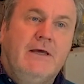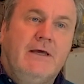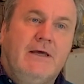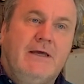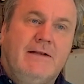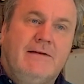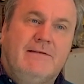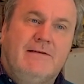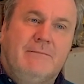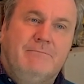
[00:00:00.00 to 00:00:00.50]

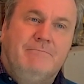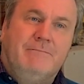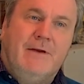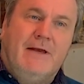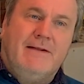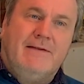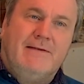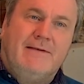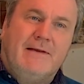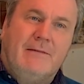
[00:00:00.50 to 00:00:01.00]
It's
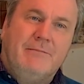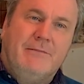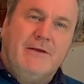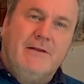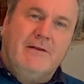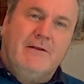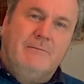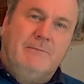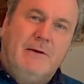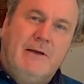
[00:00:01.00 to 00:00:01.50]

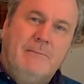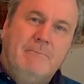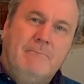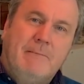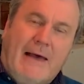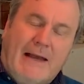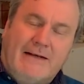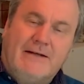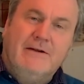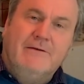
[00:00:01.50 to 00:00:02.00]
something that's being
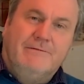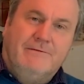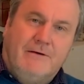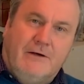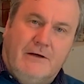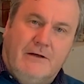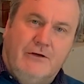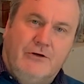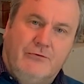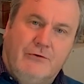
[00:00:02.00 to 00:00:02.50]

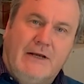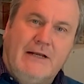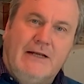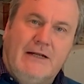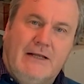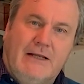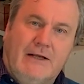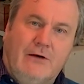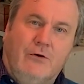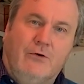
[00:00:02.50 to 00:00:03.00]
magnified
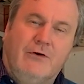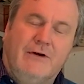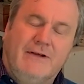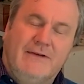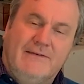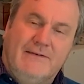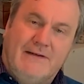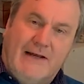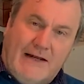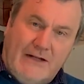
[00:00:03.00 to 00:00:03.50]
greatly or
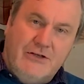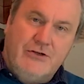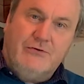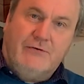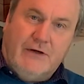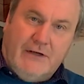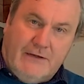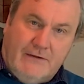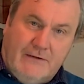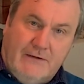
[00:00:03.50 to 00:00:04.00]

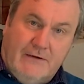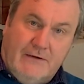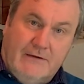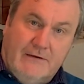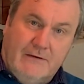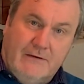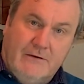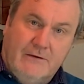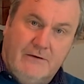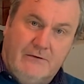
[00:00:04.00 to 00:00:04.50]

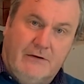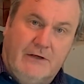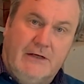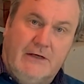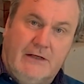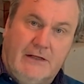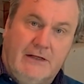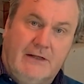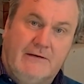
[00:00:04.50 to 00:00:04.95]
exaggerated greatly.